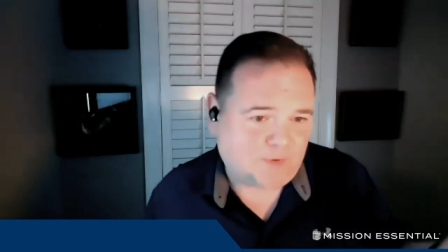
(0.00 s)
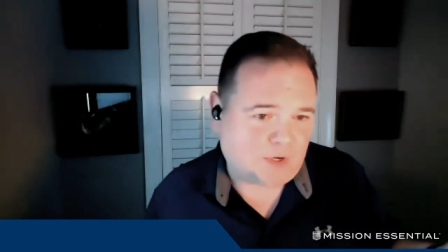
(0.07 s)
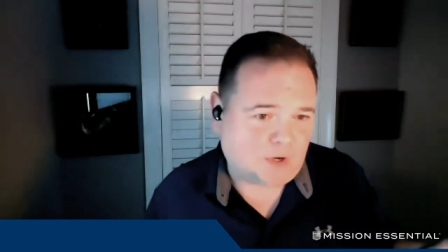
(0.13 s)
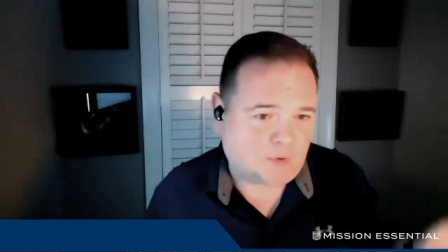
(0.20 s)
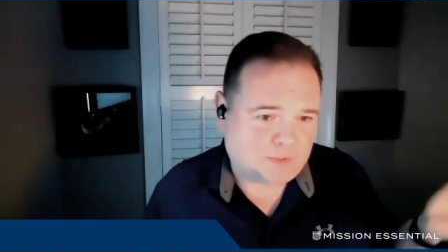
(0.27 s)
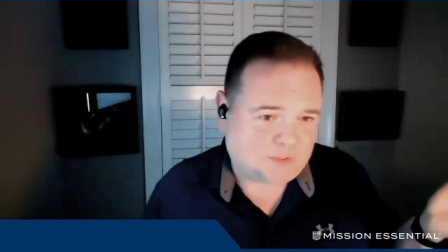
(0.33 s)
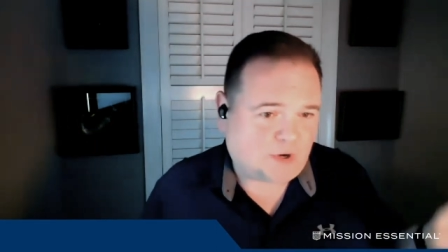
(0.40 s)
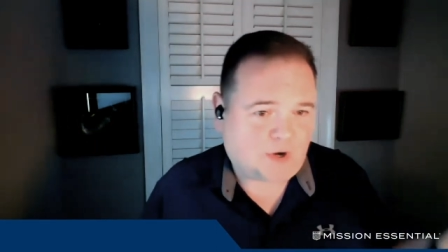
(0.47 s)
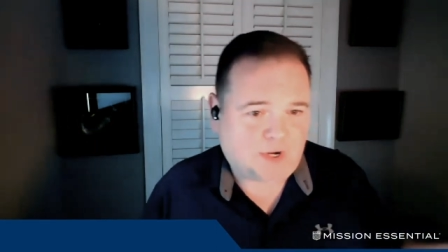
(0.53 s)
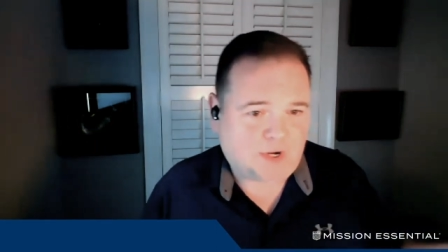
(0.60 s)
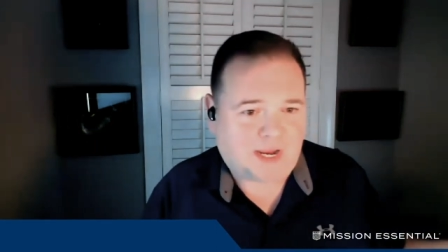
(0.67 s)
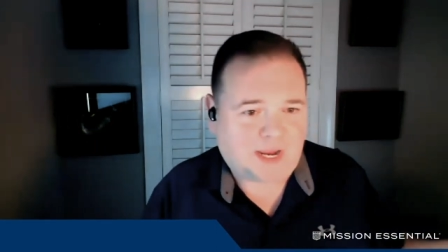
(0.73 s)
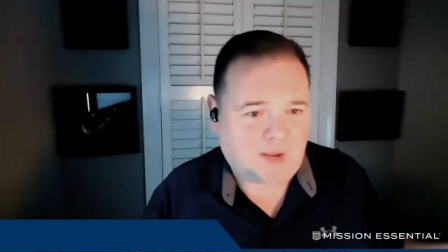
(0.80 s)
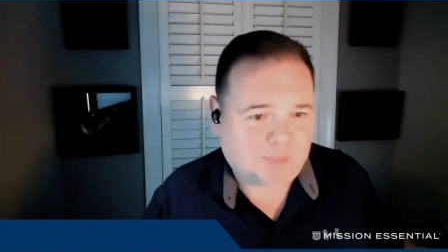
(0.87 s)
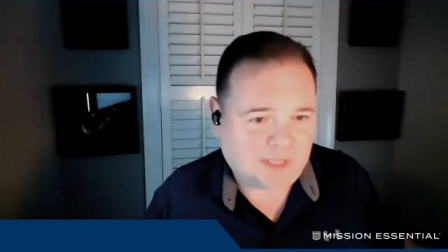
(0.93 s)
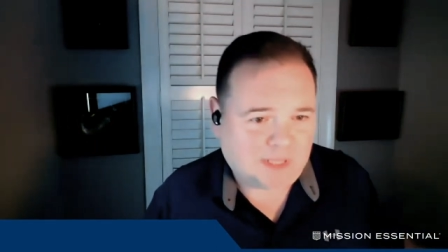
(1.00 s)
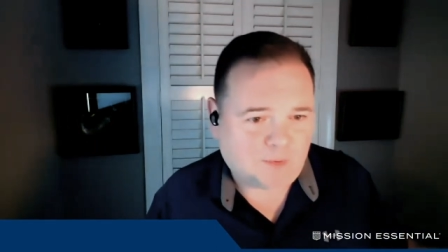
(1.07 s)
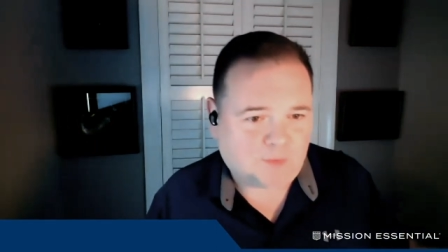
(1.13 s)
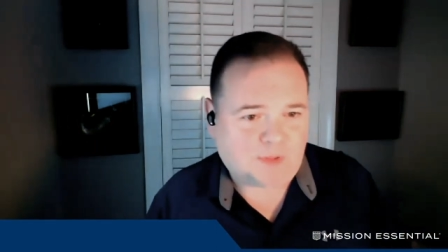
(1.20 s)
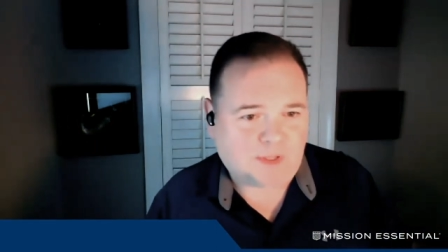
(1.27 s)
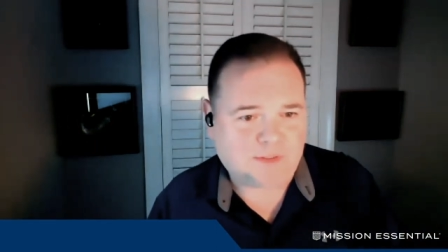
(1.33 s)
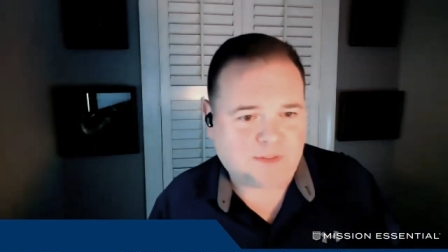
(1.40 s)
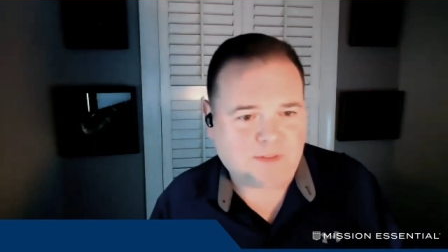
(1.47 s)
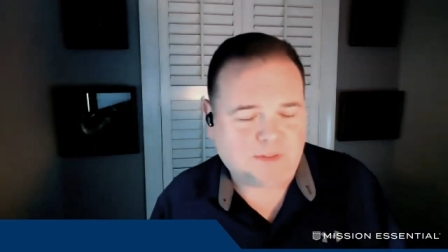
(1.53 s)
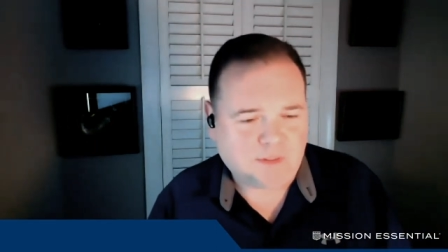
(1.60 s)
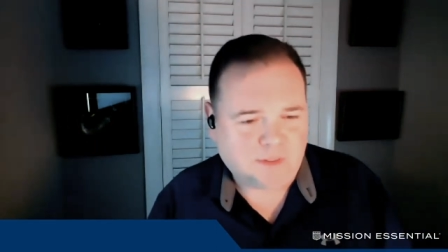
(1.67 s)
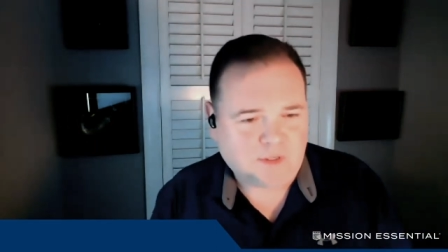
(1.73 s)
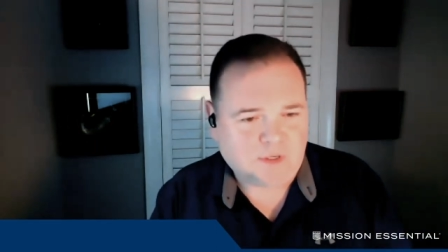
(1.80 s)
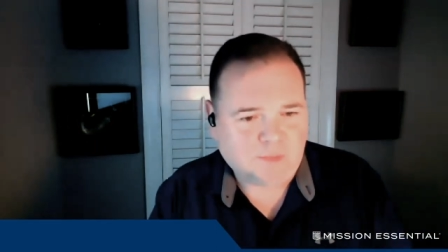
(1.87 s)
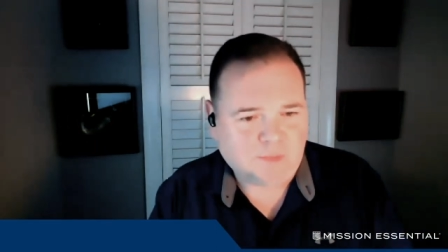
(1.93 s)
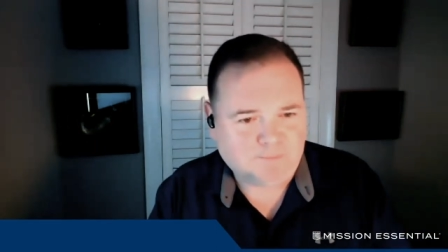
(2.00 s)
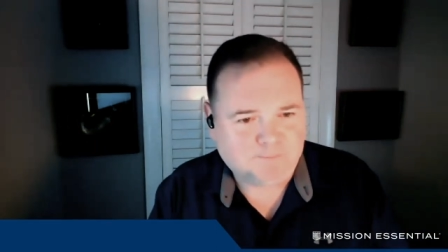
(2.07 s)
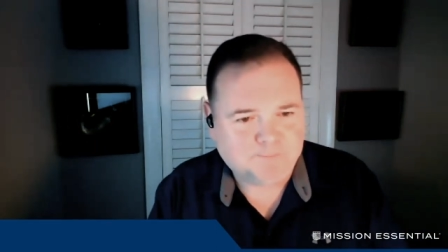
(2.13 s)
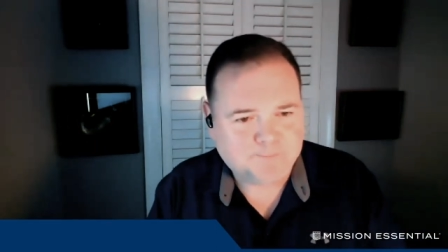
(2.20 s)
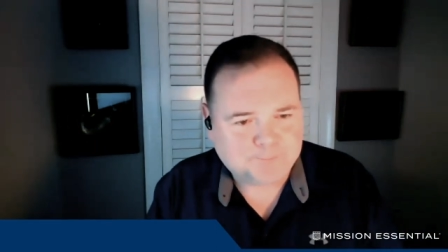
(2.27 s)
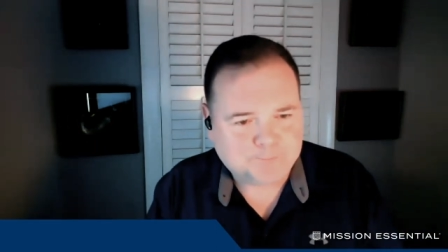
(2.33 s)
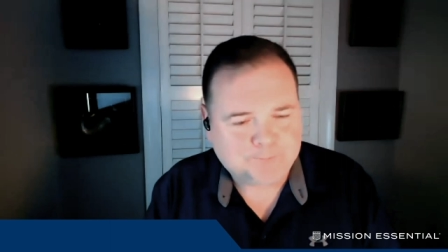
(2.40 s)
don't if you don't sorry you can't play with us you know what i mean